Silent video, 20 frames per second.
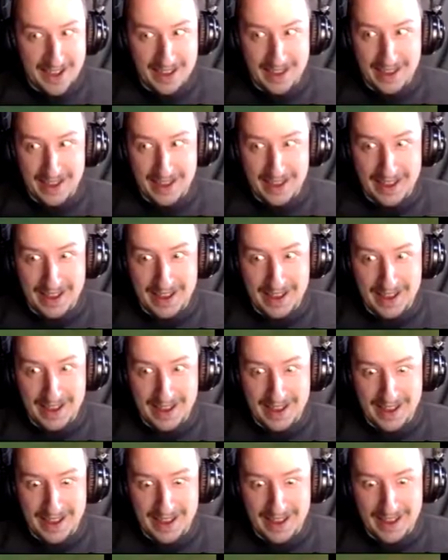
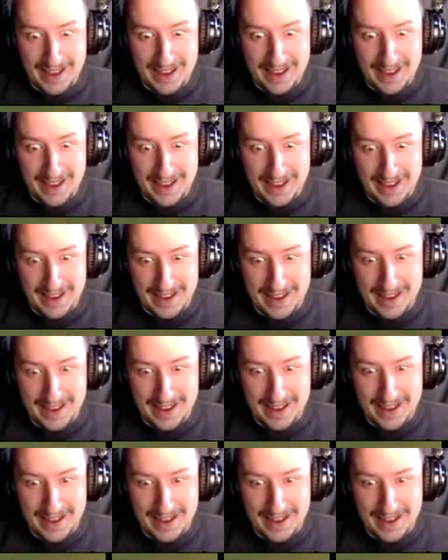Nothing is said.